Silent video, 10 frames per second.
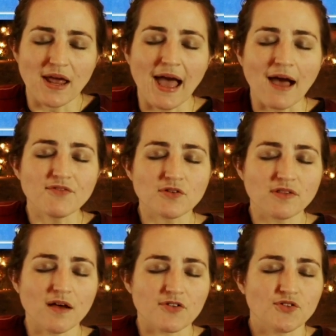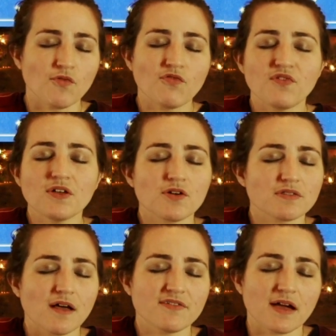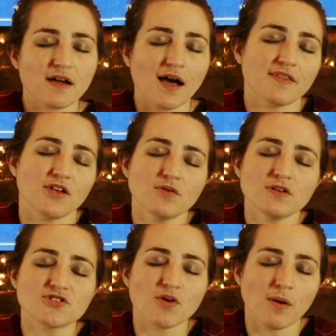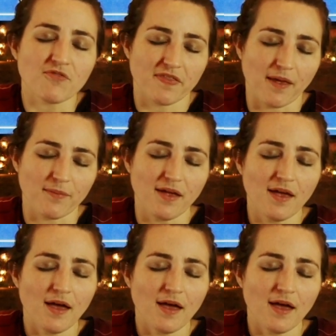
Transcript: have your love or don't feel your love yet, God, that you would show up for them,